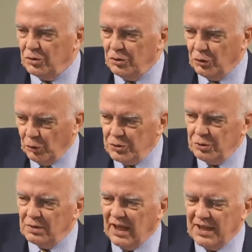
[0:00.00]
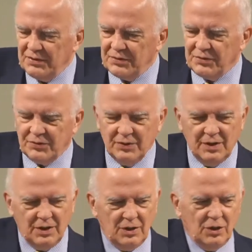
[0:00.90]
No new life,
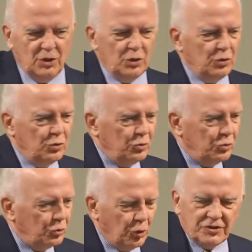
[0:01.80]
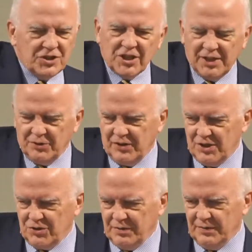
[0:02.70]
no
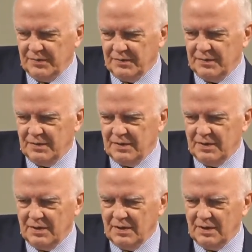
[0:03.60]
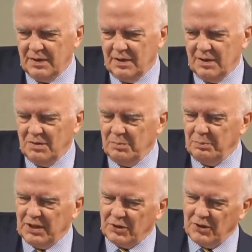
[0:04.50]
regeneration.
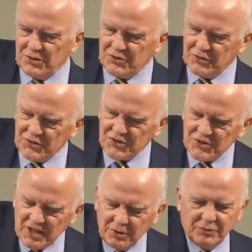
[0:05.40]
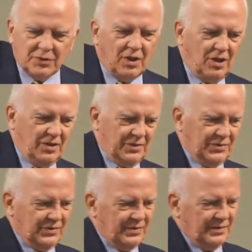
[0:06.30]
Because the seed of
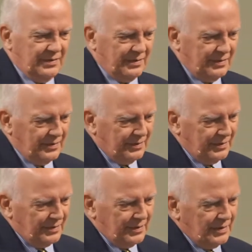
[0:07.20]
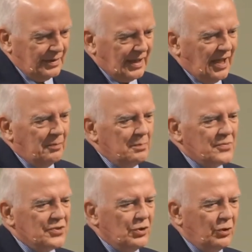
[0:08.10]
God
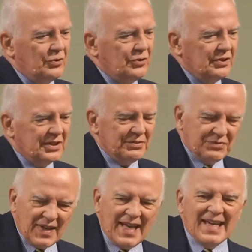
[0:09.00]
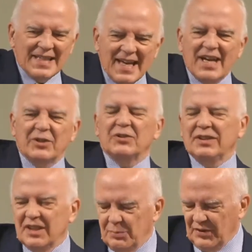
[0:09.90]
comes not to live
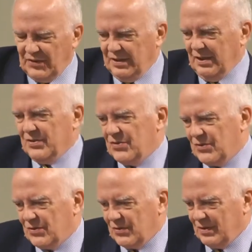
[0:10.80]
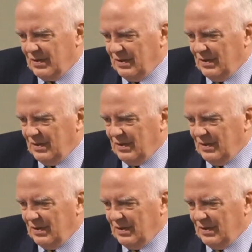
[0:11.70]
inertly within us,